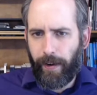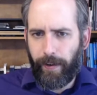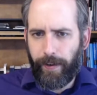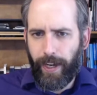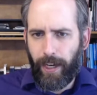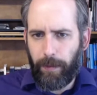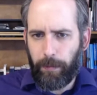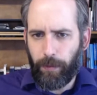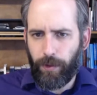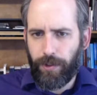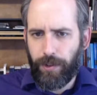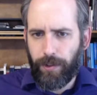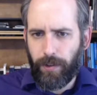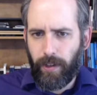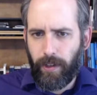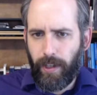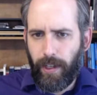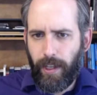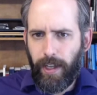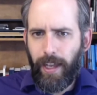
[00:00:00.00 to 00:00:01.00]
neighbors.
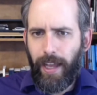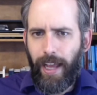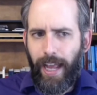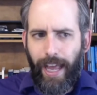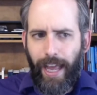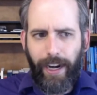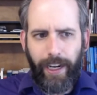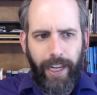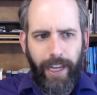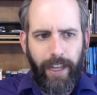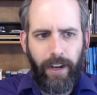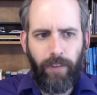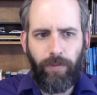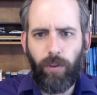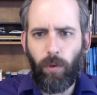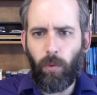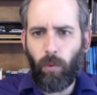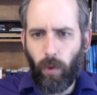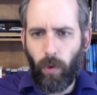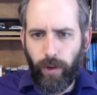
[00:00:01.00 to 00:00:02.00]
And again, if the
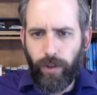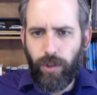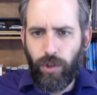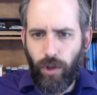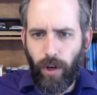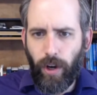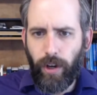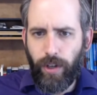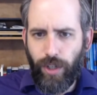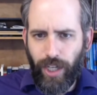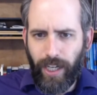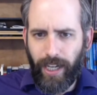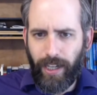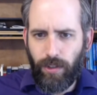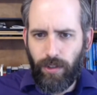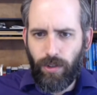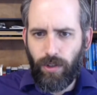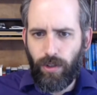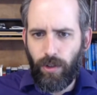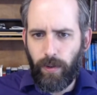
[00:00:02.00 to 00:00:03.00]
worst charge
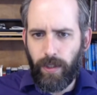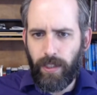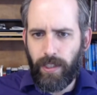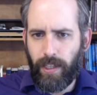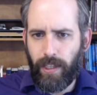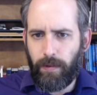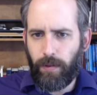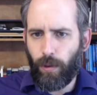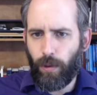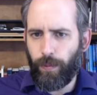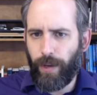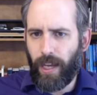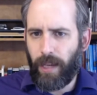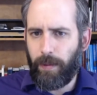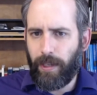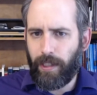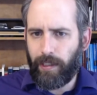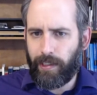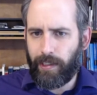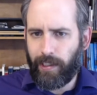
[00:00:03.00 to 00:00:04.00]
against you is that you're maybe
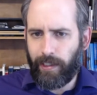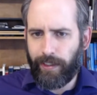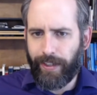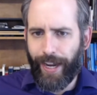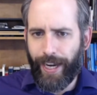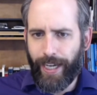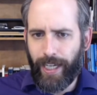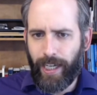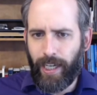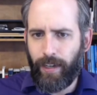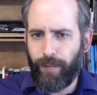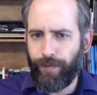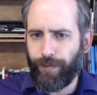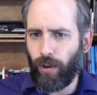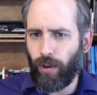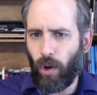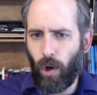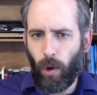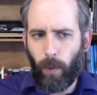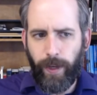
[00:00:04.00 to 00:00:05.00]
a little naive for
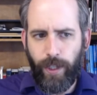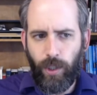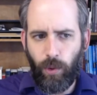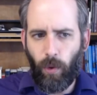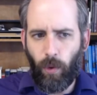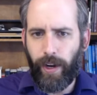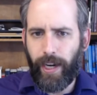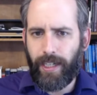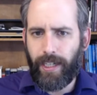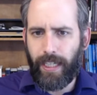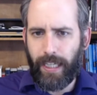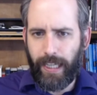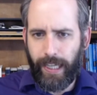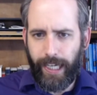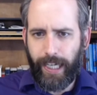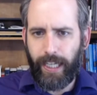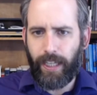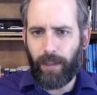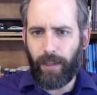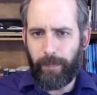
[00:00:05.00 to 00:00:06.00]
always wanting to
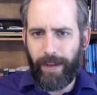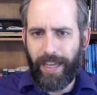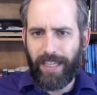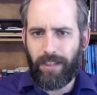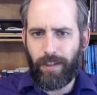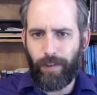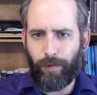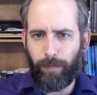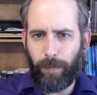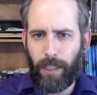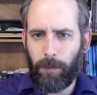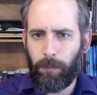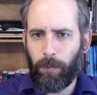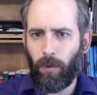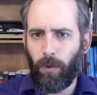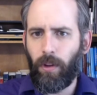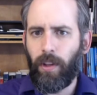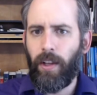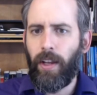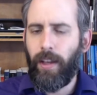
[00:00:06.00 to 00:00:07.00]
think the best of
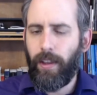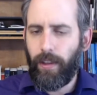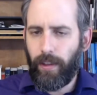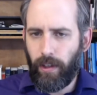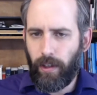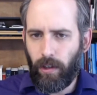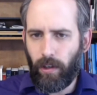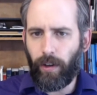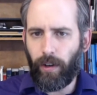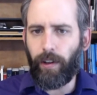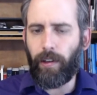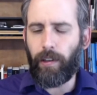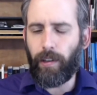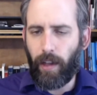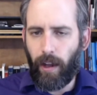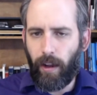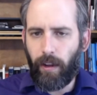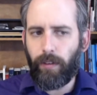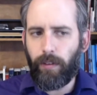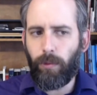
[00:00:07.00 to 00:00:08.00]
people, there are a
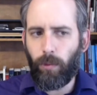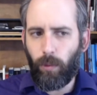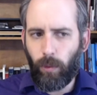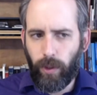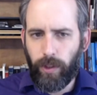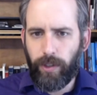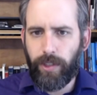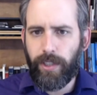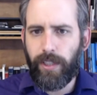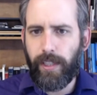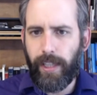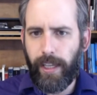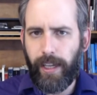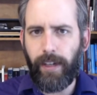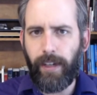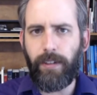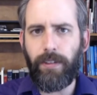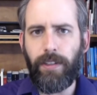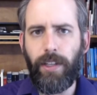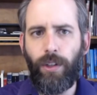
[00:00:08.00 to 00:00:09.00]
lot worse
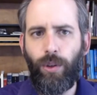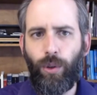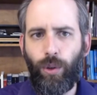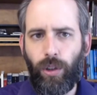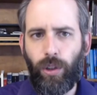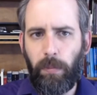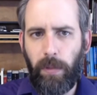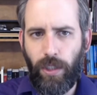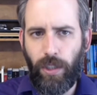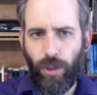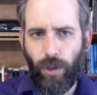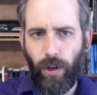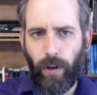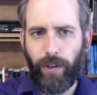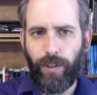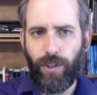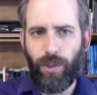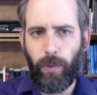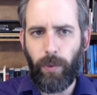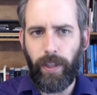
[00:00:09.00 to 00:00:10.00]
things that you could be
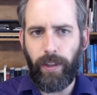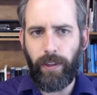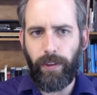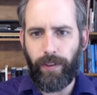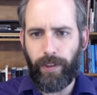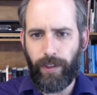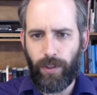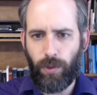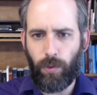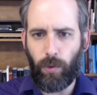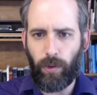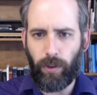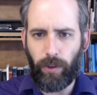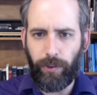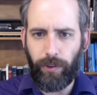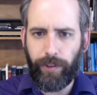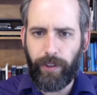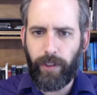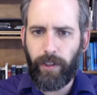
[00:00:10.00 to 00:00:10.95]
charged with in this world